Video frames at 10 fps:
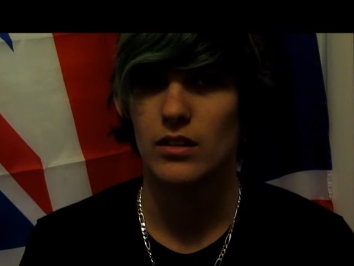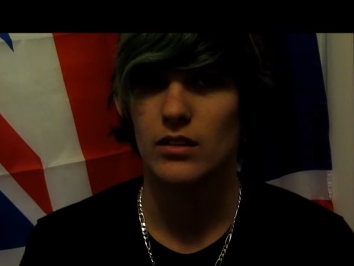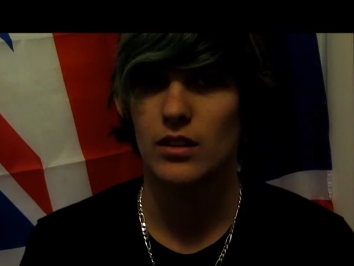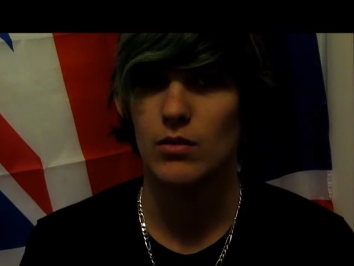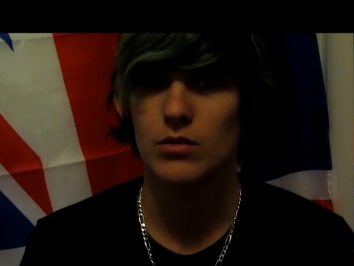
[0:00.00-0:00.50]

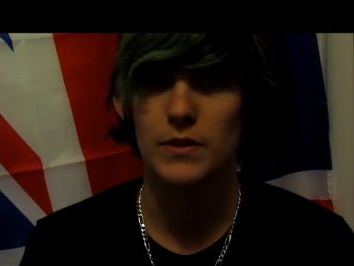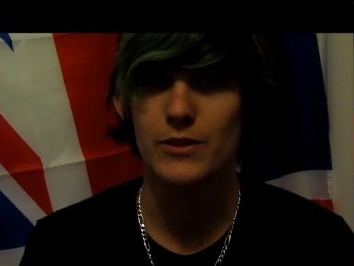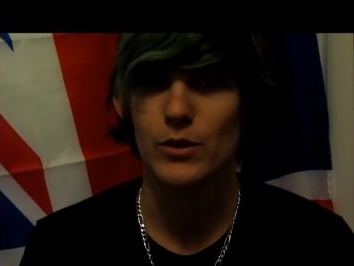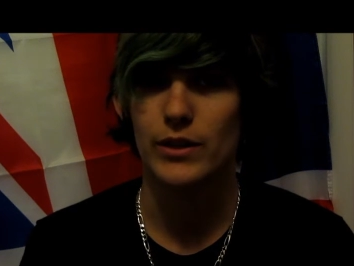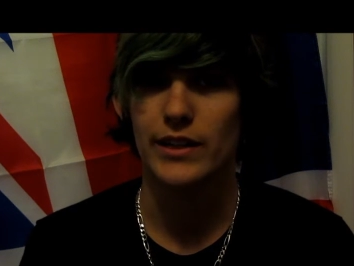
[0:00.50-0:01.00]
that was my
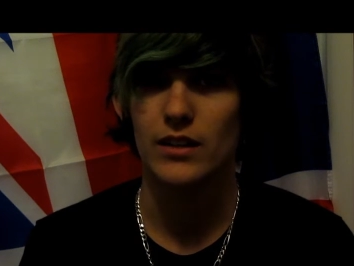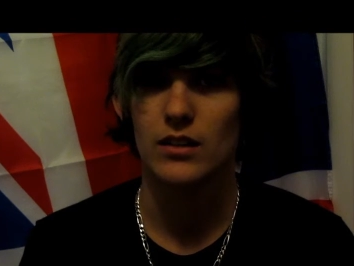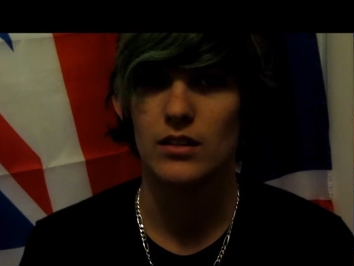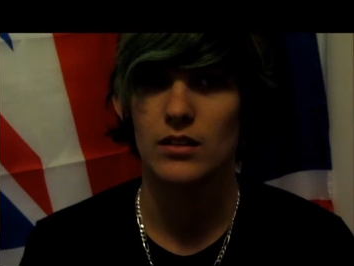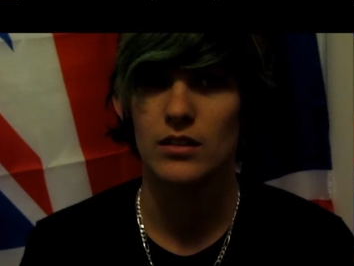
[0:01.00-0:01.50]
story.
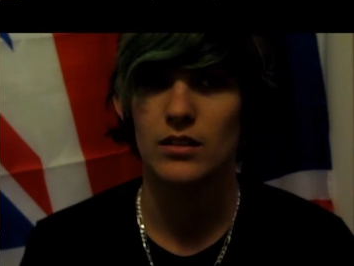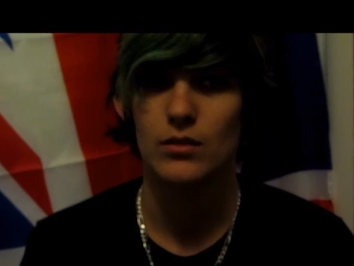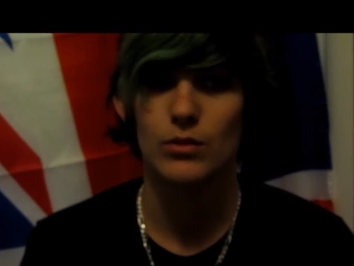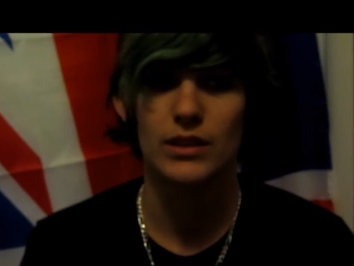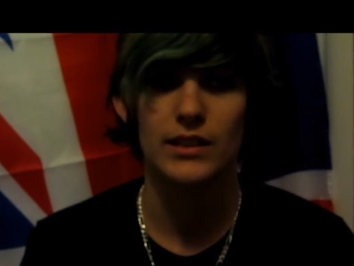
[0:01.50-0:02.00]

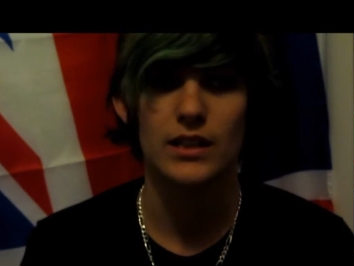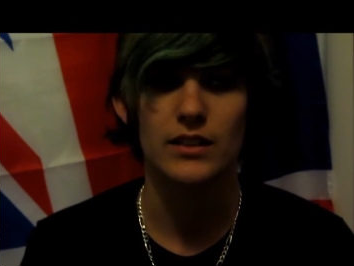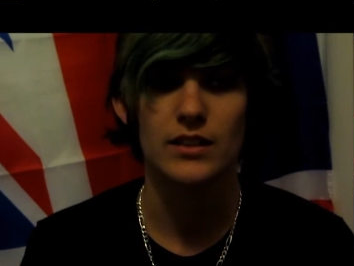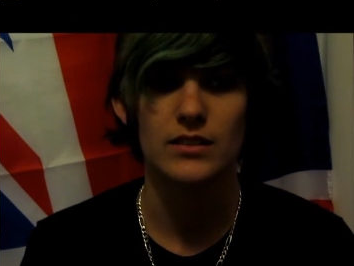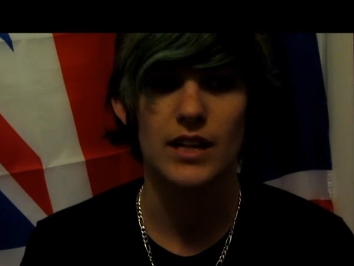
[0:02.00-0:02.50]
Really not
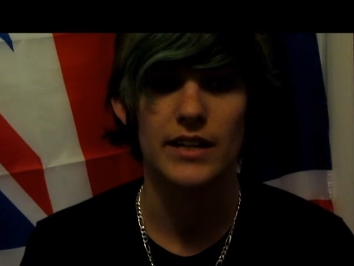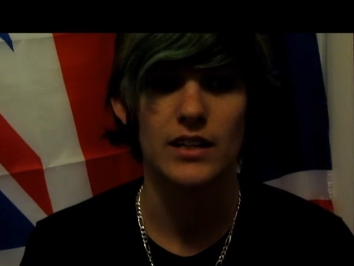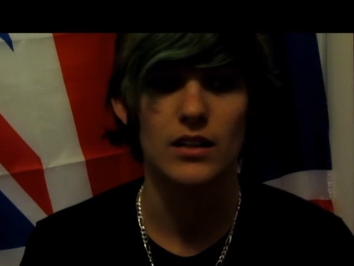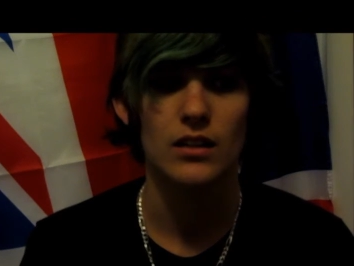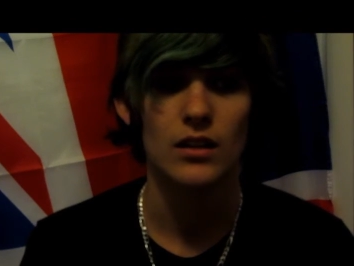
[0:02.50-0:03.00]
that
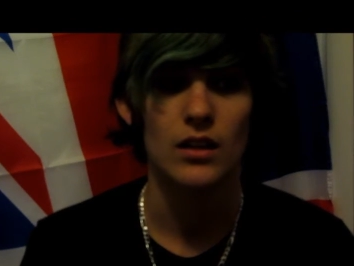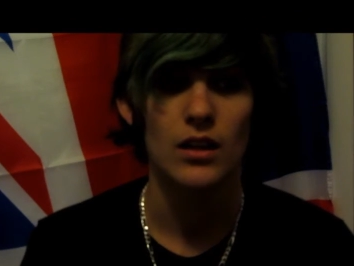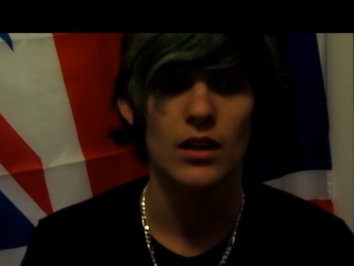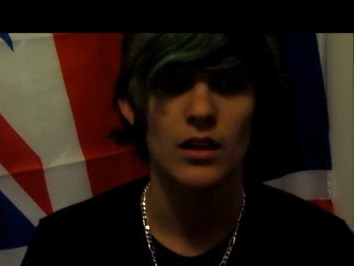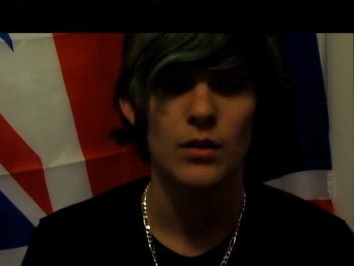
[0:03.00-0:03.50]
exciting.
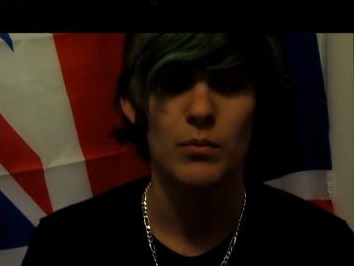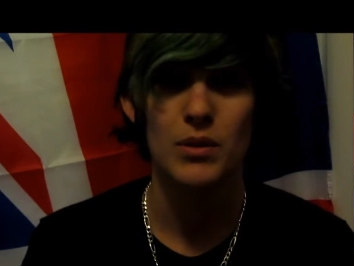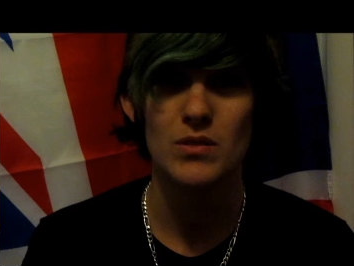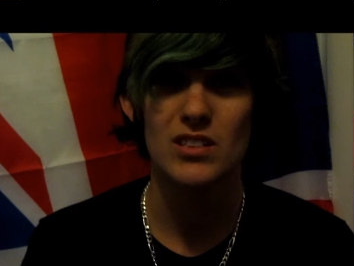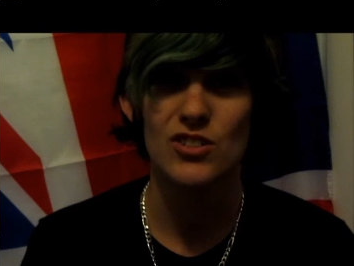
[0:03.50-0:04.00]
But it
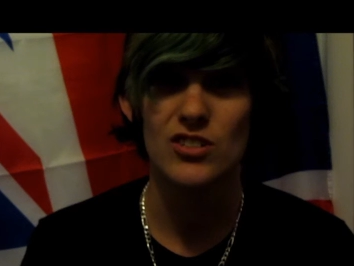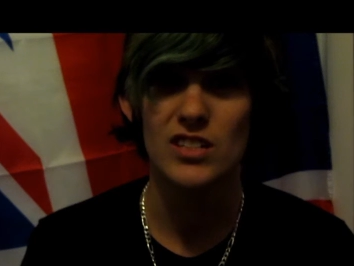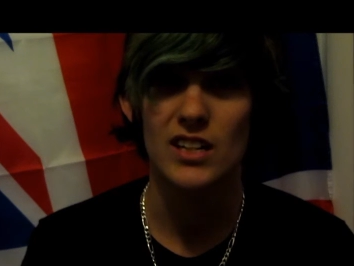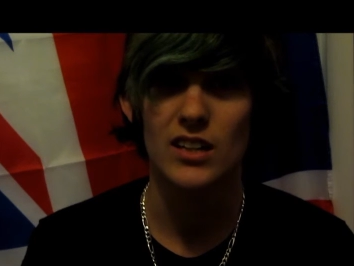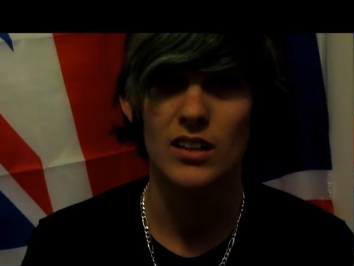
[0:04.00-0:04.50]
was
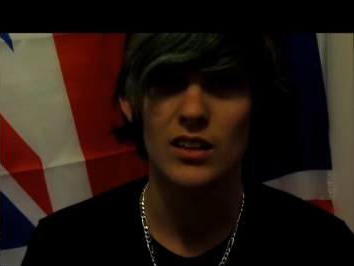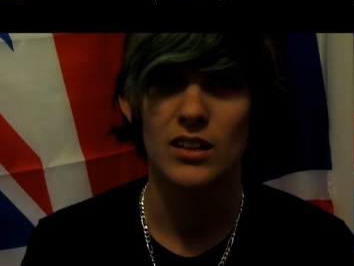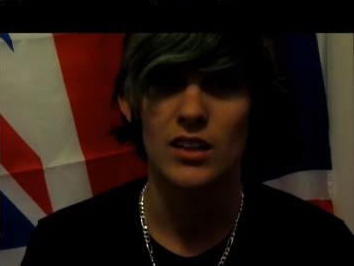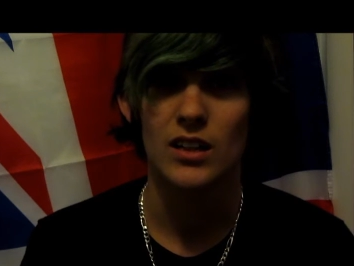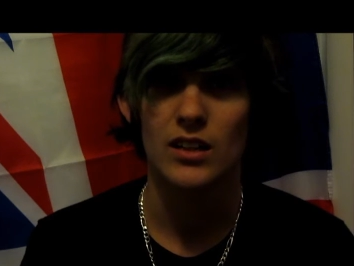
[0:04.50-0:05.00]
interesting.
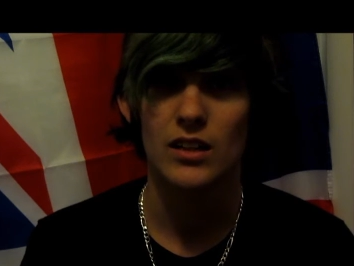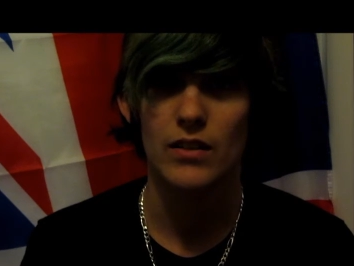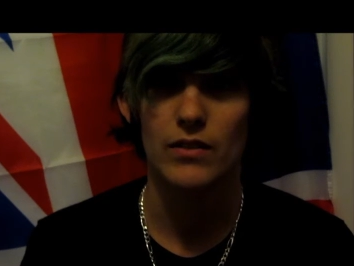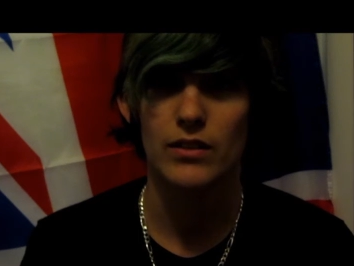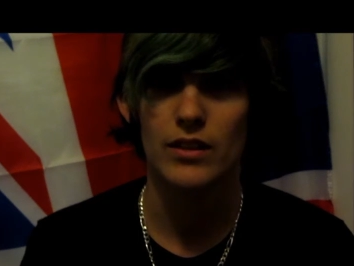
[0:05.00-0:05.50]

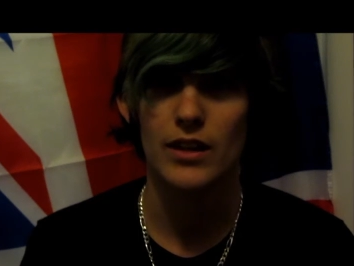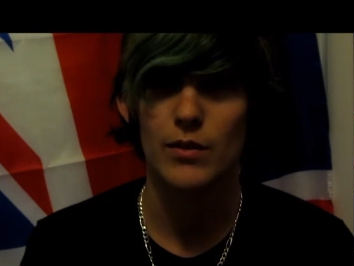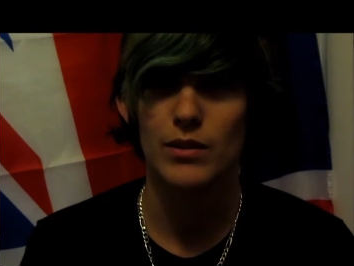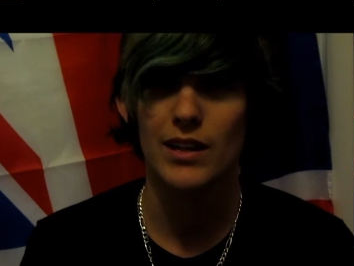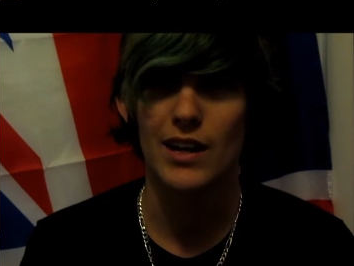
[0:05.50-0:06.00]
Never thought I
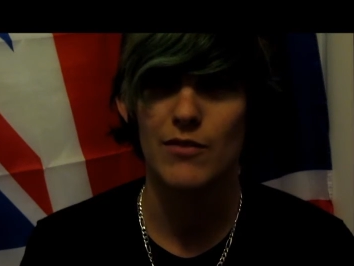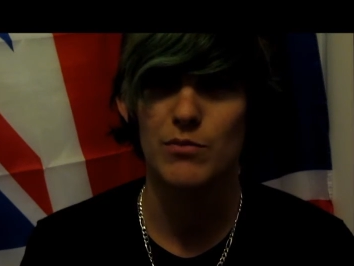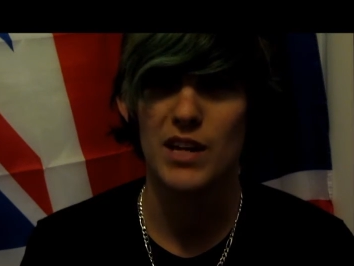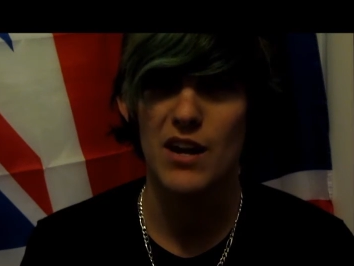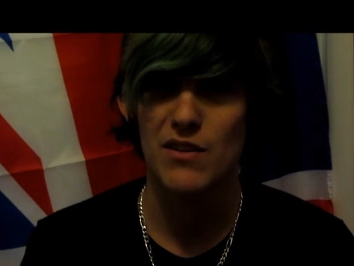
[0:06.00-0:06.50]
would have
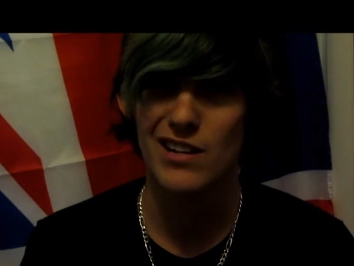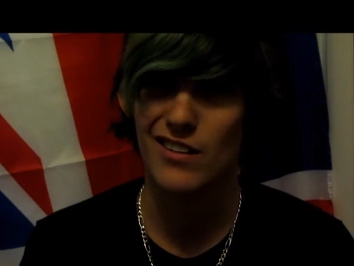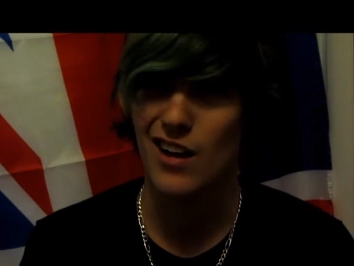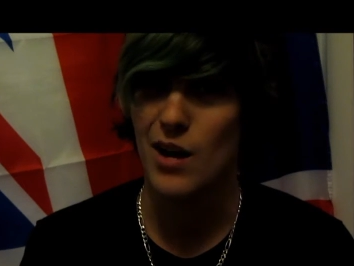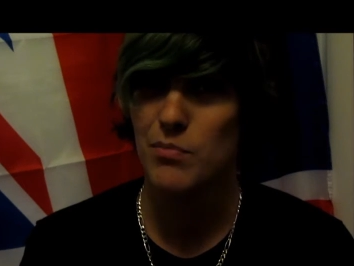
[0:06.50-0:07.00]
meowed at a
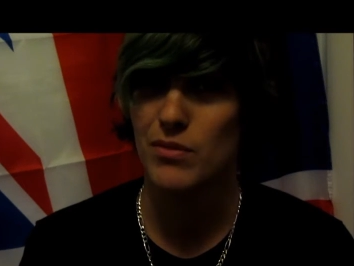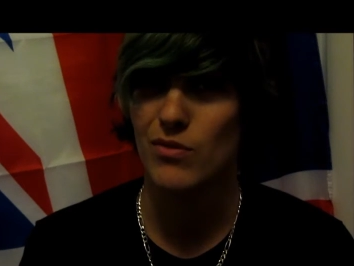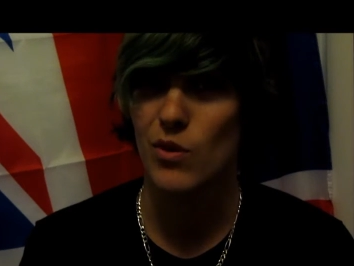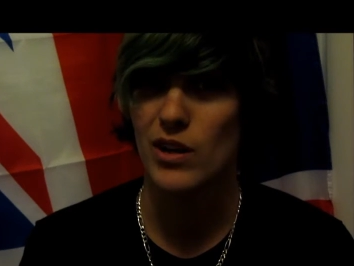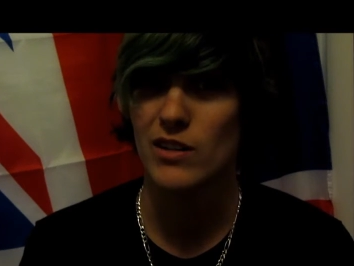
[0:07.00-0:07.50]
cop
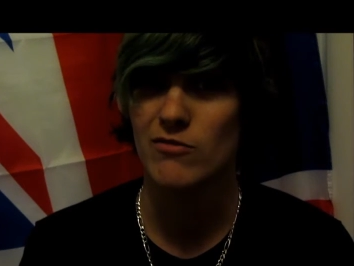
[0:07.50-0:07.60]
before.